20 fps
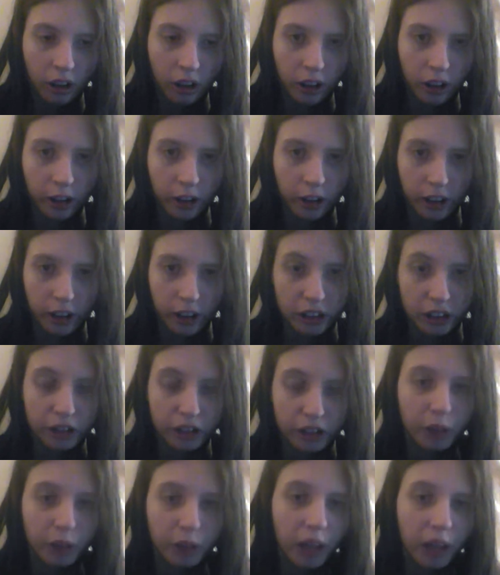okay,
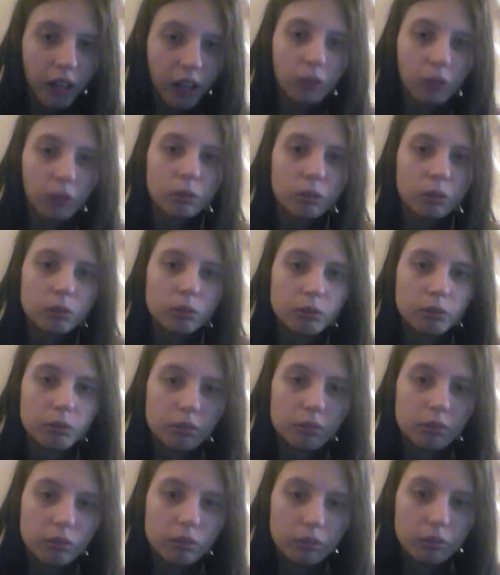so how
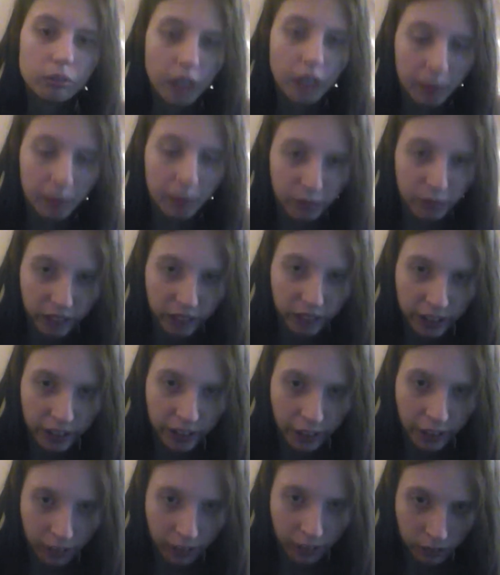I will read
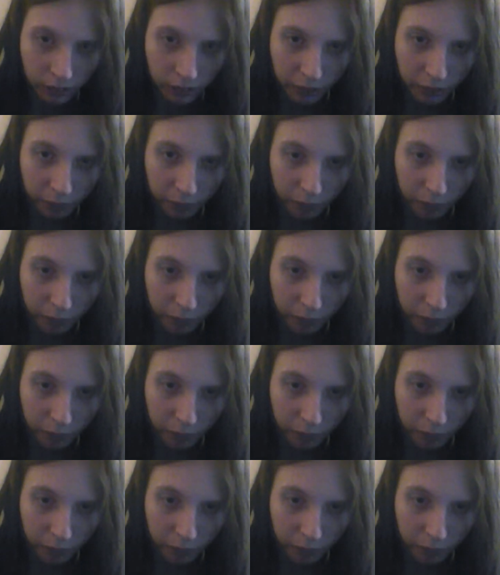out